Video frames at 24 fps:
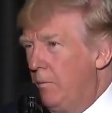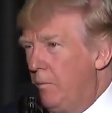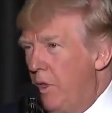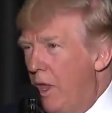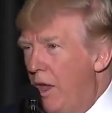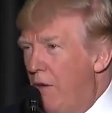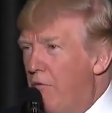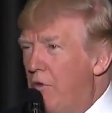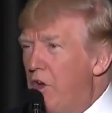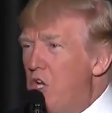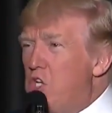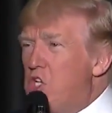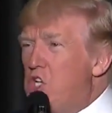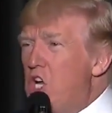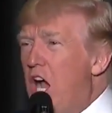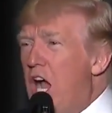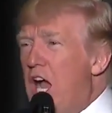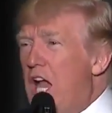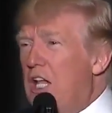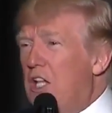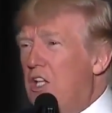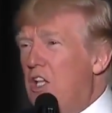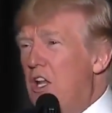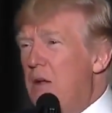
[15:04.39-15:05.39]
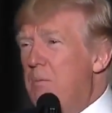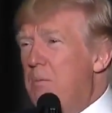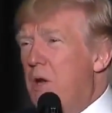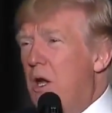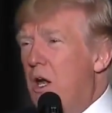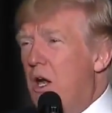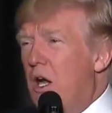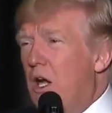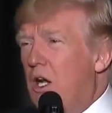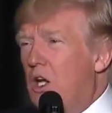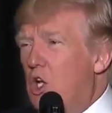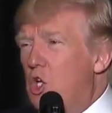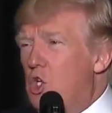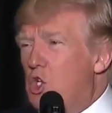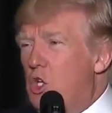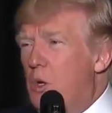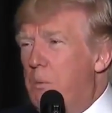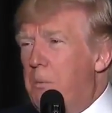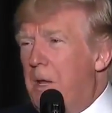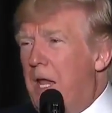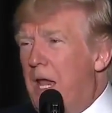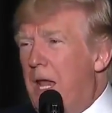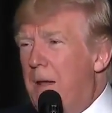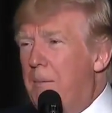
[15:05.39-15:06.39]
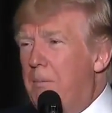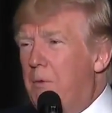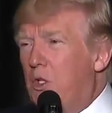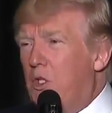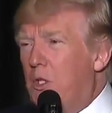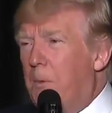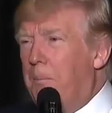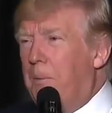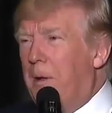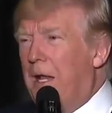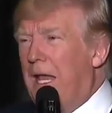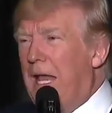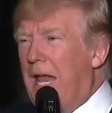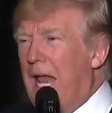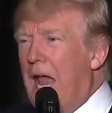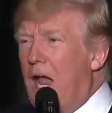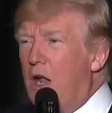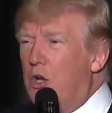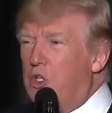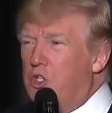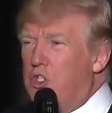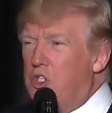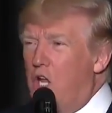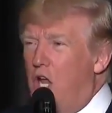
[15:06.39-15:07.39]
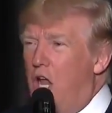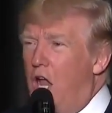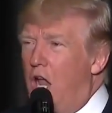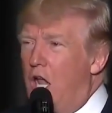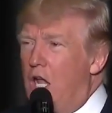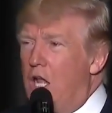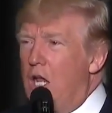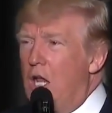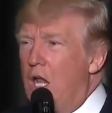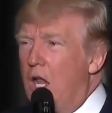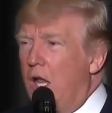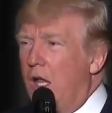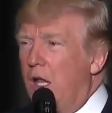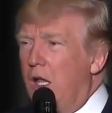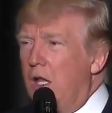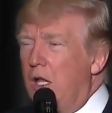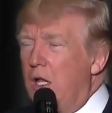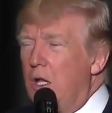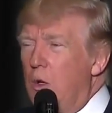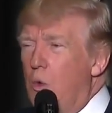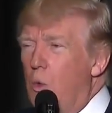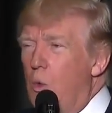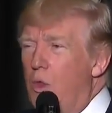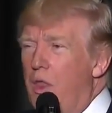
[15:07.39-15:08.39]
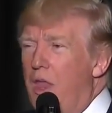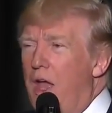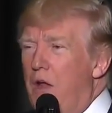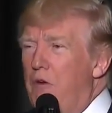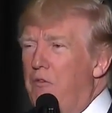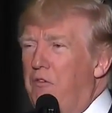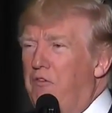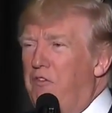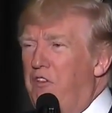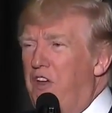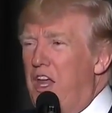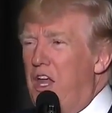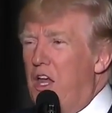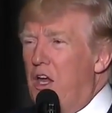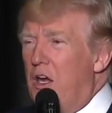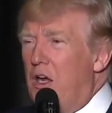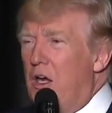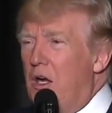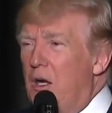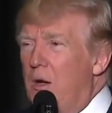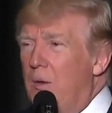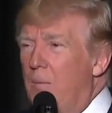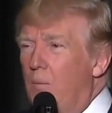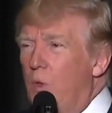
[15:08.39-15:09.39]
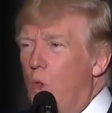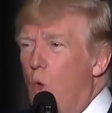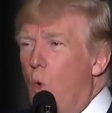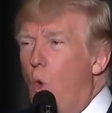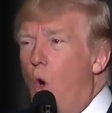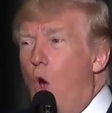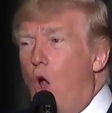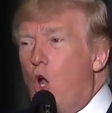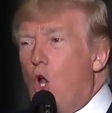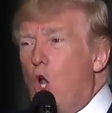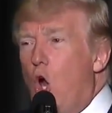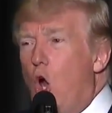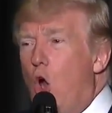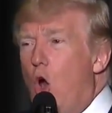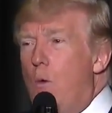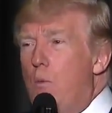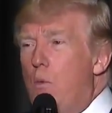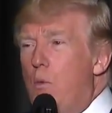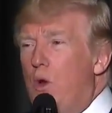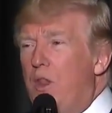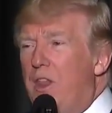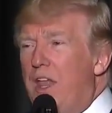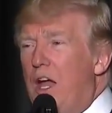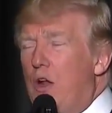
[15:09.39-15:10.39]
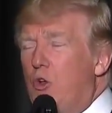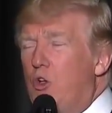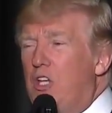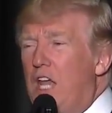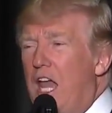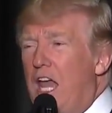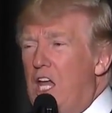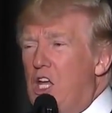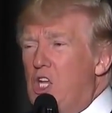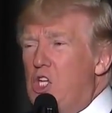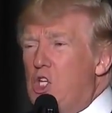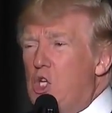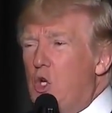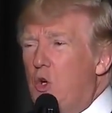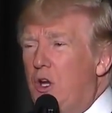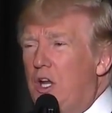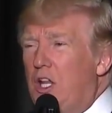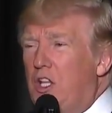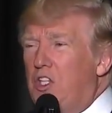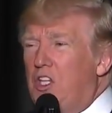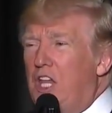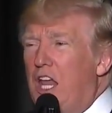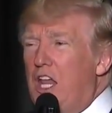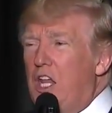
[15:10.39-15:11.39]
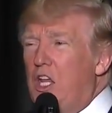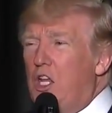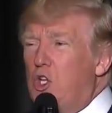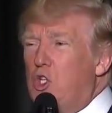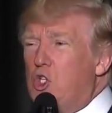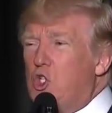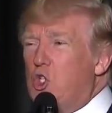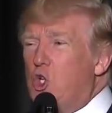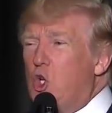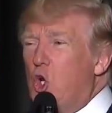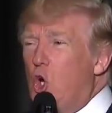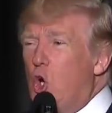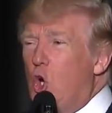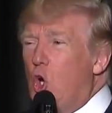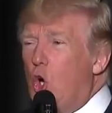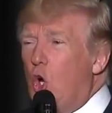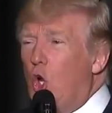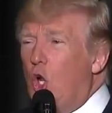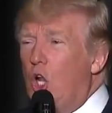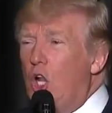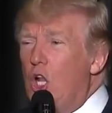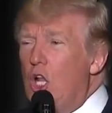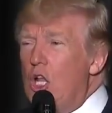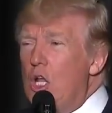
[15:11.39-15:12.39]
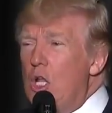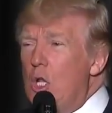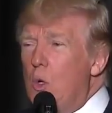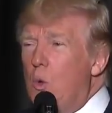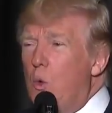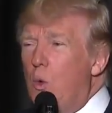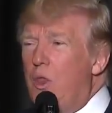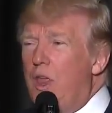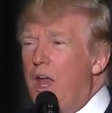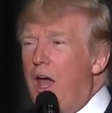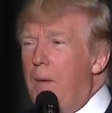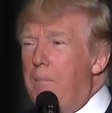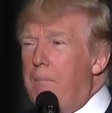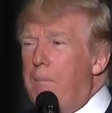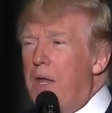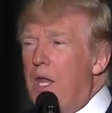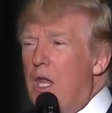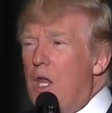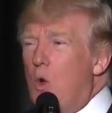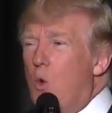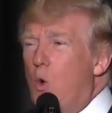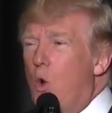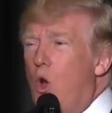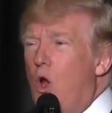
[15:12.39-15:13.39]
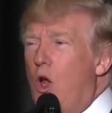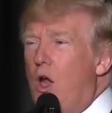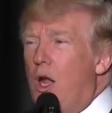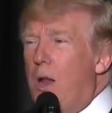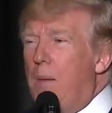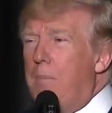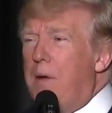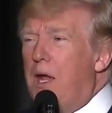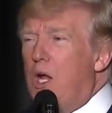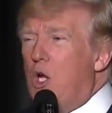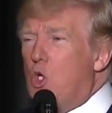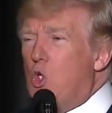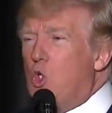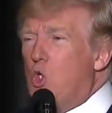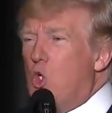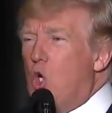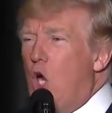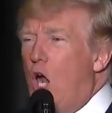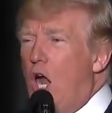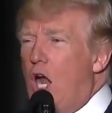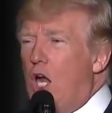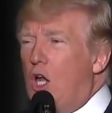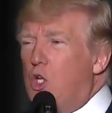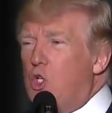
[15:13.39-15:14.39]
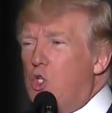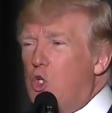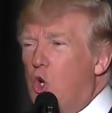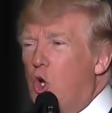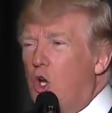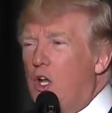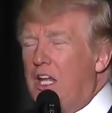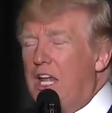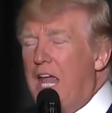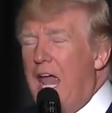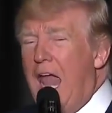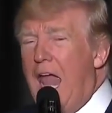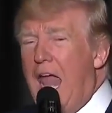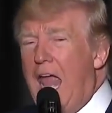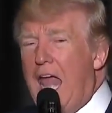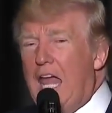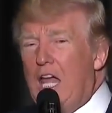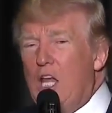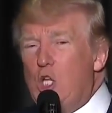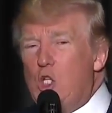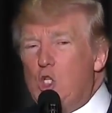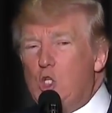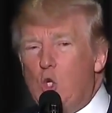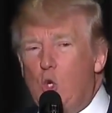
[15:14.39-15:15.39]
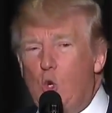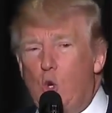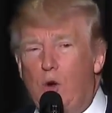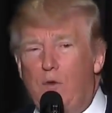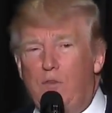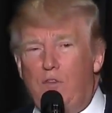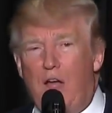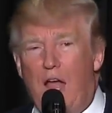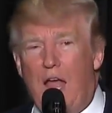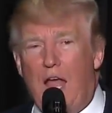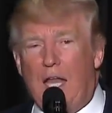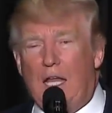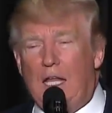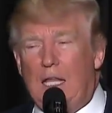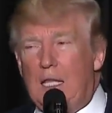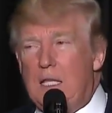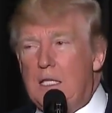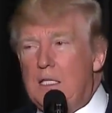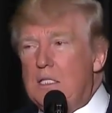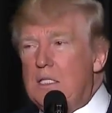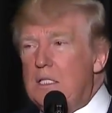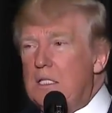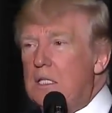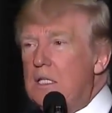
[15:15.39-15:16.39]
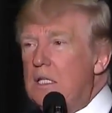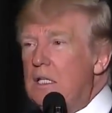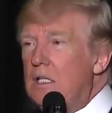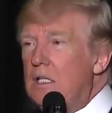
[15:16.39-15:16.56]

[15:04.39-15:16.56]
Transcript: Every child in America should be able to play outside without fear, walk home without danger, and attend a school without being worried about drugs or gangs or violence.